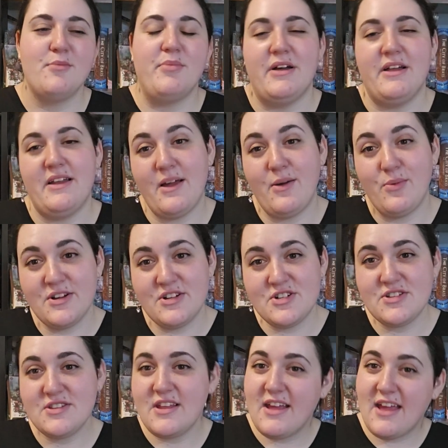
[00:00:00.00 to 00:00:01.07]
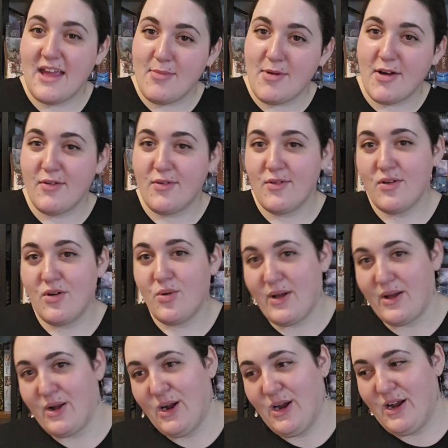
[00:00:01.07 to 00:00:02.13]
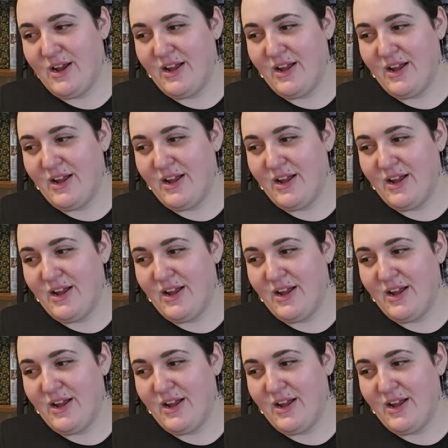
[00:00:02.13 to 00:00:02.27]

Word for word: but I wish they came out quicker.